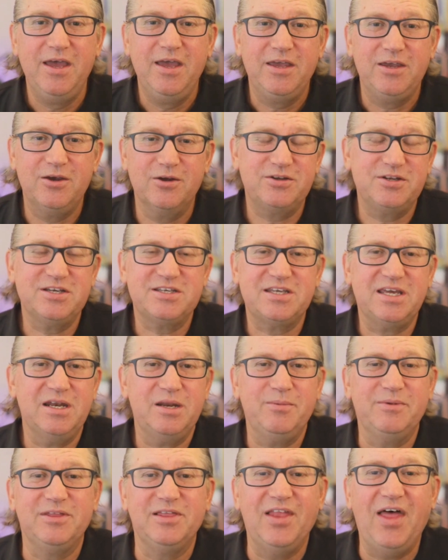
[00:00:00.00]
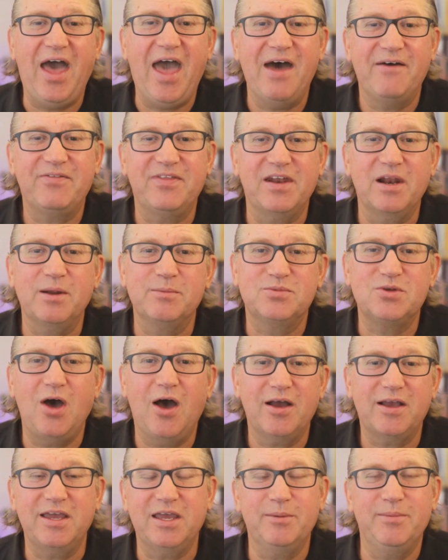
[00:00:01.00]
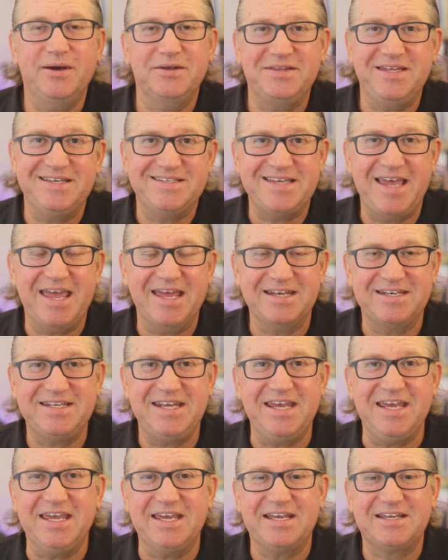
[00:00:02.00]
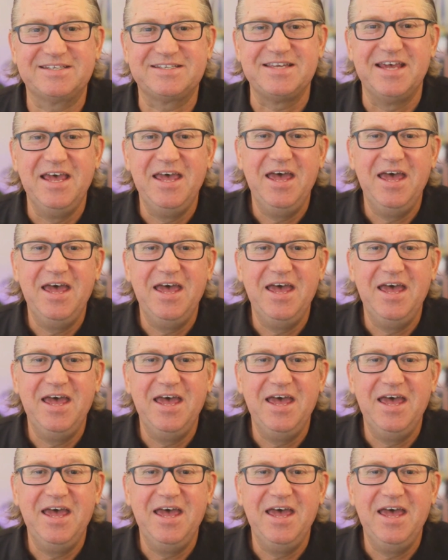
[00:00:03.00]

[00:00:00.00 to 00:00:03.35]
you're just going to laugh that I'm talking about these antiques.